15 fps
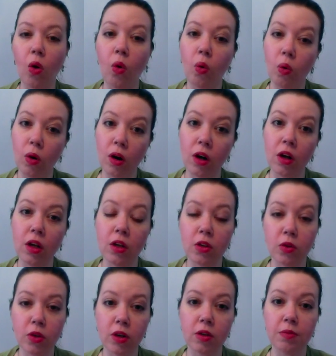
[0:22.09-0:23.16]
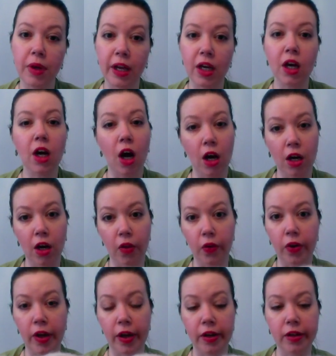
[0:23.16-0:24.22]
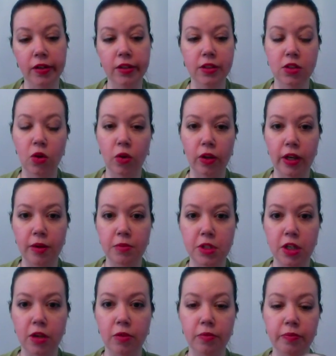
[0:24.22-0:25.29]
or you could make a colored egg. Totally up to you.